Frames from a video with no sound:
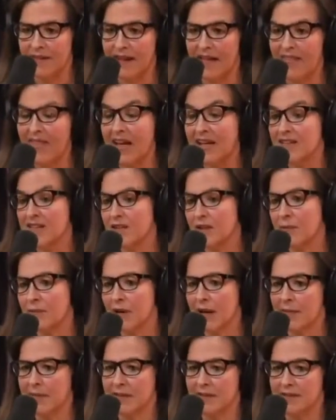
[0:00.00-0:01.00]
And that's their
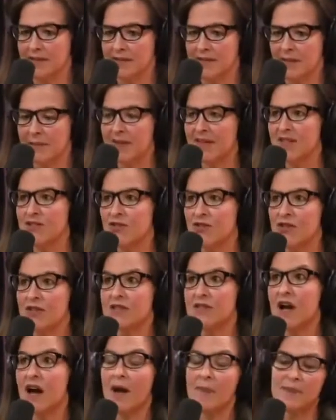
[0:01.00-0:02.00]
premise. I mean, these are
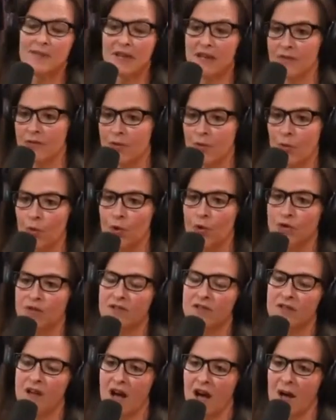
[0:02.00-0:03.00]
the
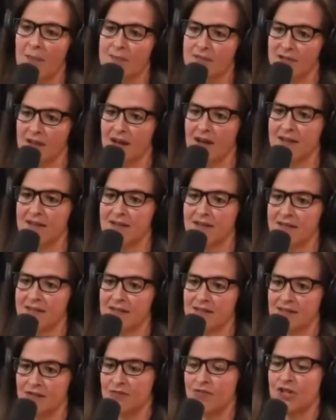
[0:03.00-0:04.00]
world's top
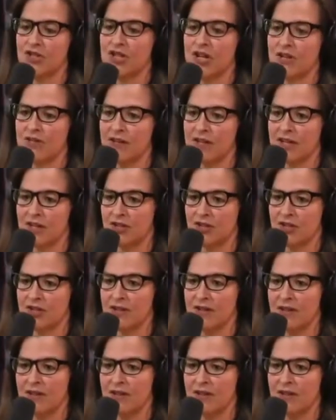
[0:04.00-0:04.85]
scientists in regeneration.